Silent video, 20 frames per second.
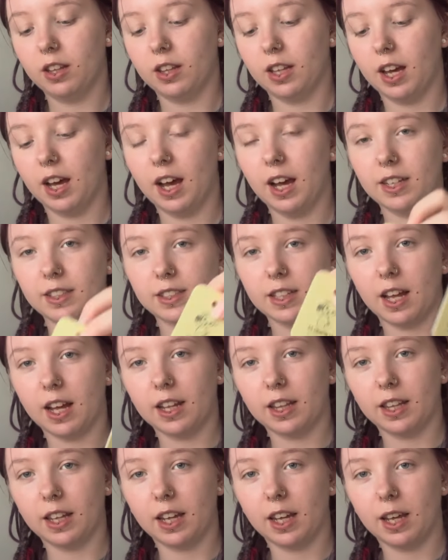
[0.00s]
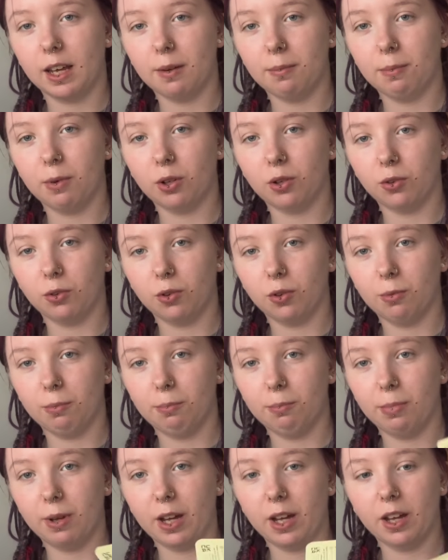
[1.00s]
that has like the model
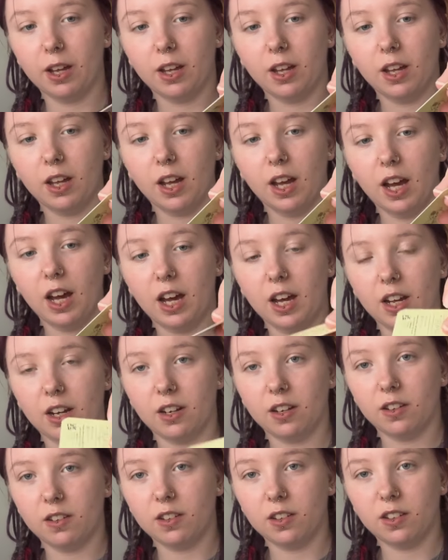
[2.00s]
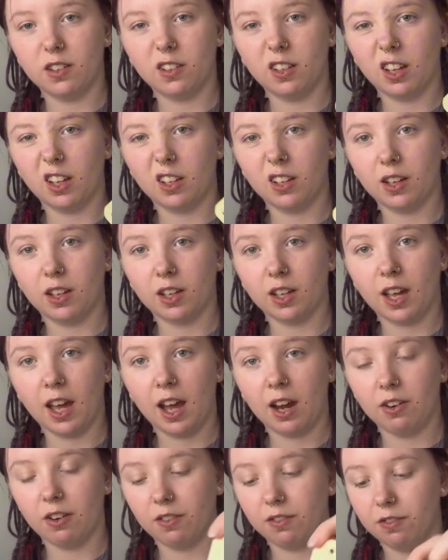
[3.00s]
number and
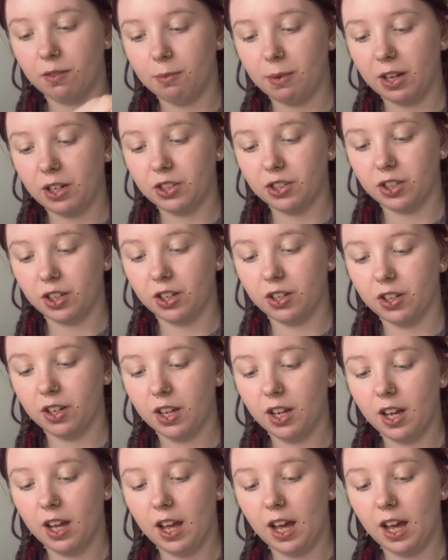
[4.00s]
care information,